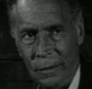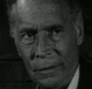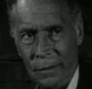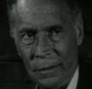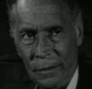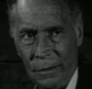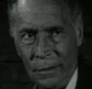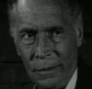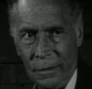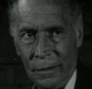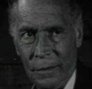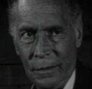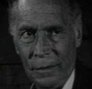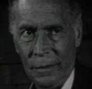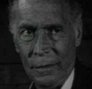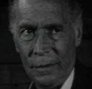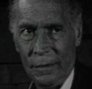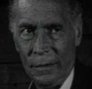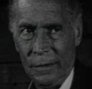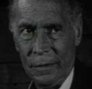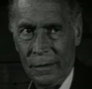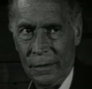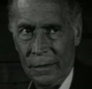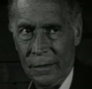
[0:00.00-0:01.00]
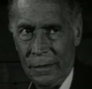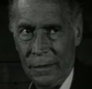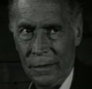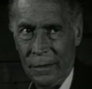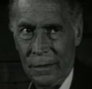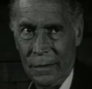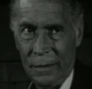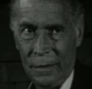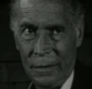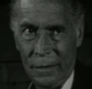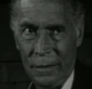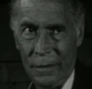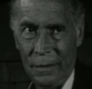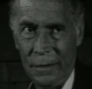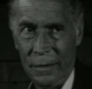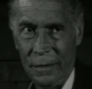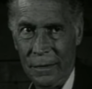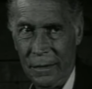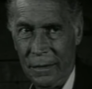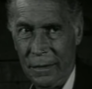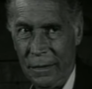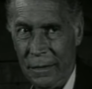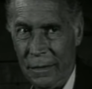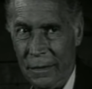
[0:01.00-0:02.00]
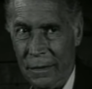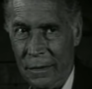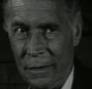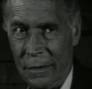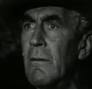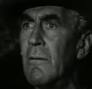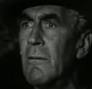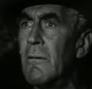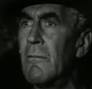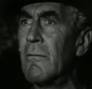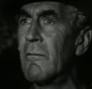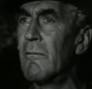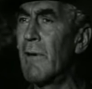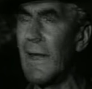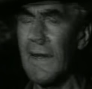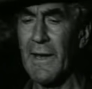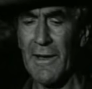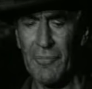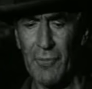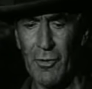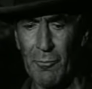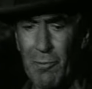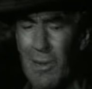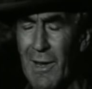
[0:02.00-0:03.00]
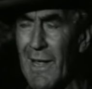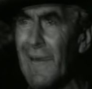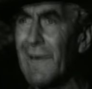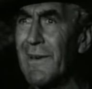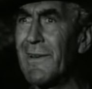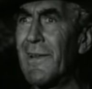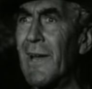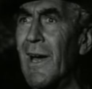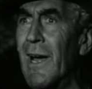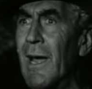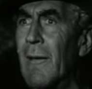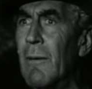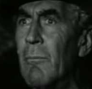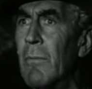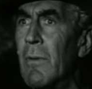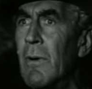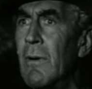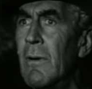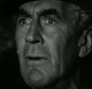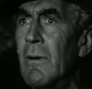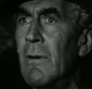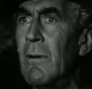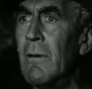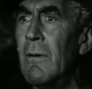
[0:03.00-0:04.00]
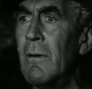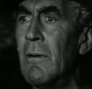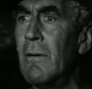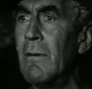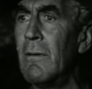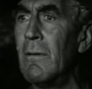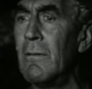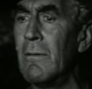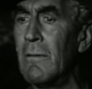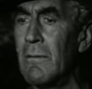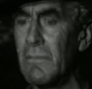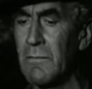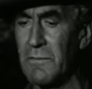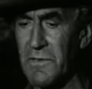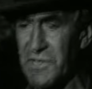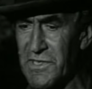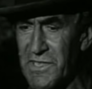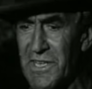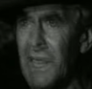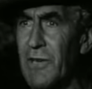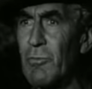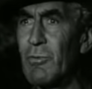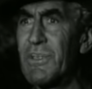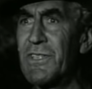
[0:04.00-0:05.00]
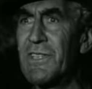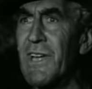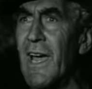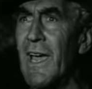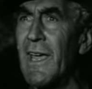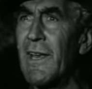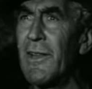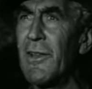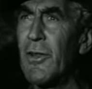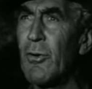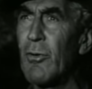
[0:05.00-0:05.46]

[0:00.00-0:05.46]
38 days without rain right after planting time. The seed was dying in the